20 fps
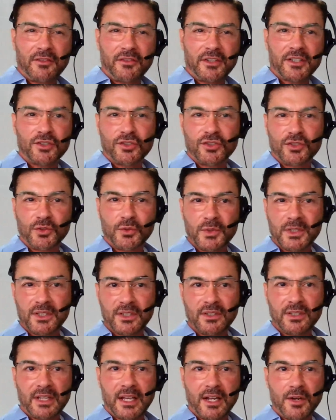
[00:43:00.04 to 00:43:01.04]
of
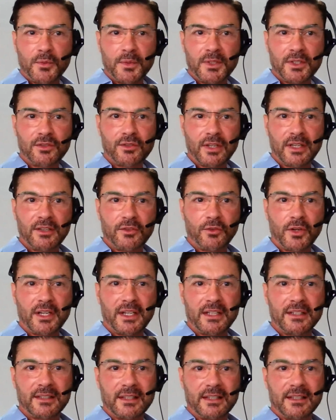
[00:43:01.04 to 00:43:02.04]
assurance are we?
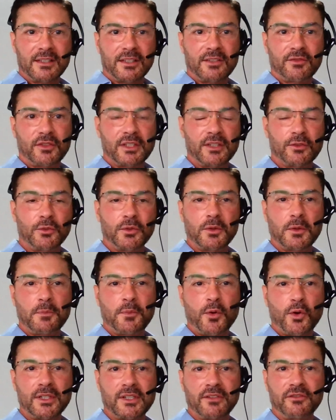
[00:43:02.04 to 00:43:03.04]
Is we
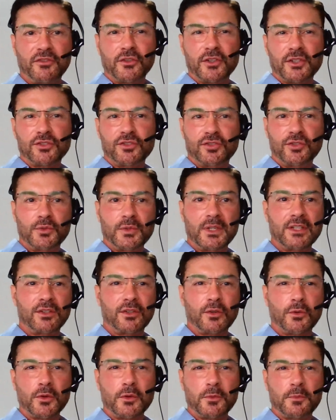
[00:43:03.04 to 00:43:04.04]
reporting for assurance,
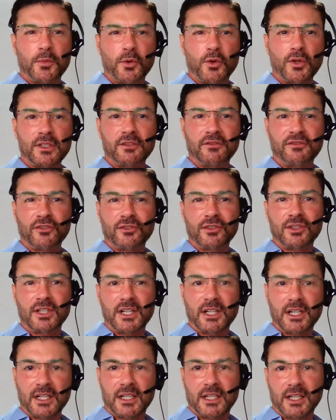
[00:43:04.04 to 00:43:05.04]
or we reporting for
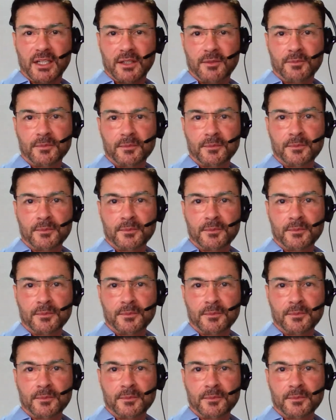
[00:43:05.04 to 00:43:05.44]
learning?